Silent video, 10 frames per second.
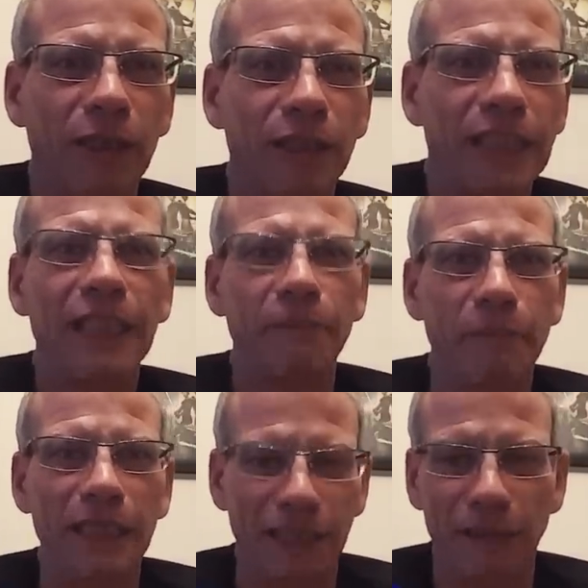second
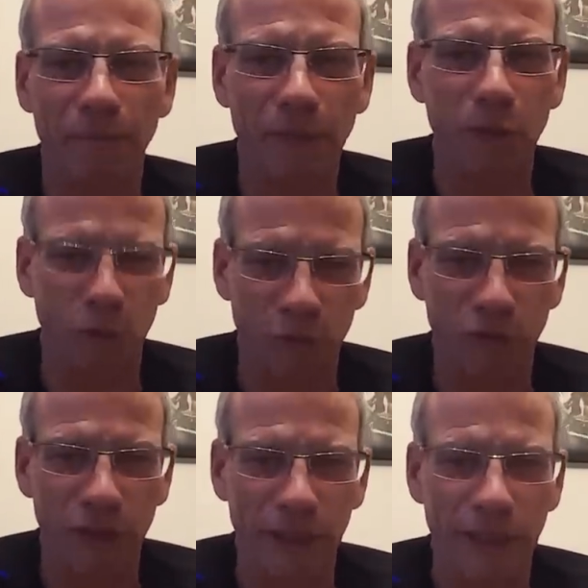best Belgian
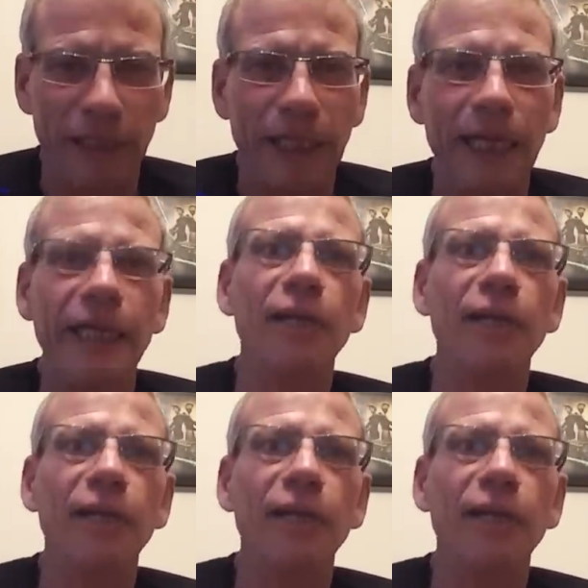friend. And he